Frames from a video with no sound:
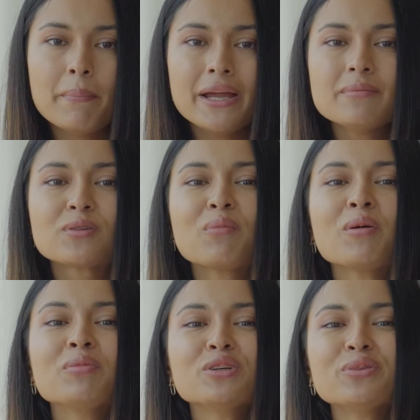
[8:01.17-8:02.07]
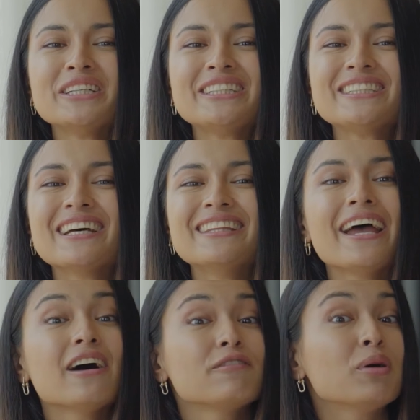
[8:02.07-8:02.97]
Many probably wish
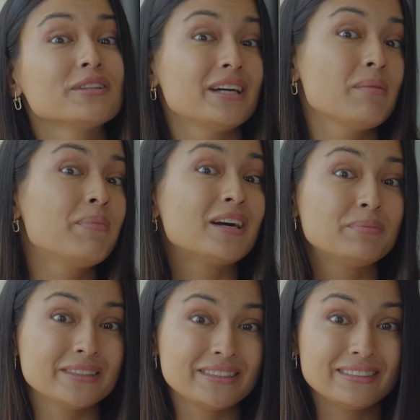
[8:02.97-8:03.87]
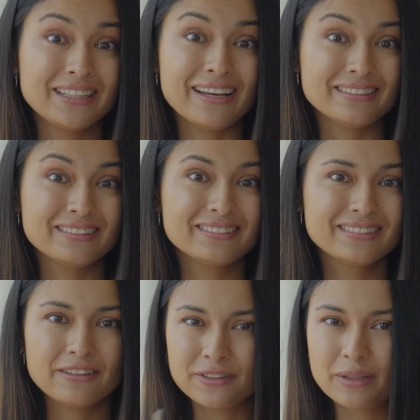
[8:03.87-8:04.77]
they have bought the apartment then
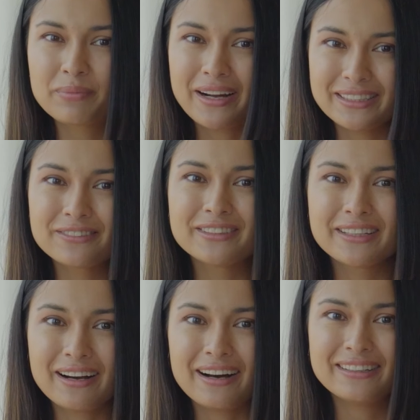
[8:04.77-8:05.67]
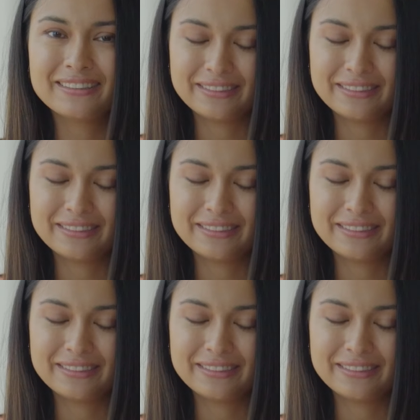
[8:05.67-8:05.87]
for the price of the car.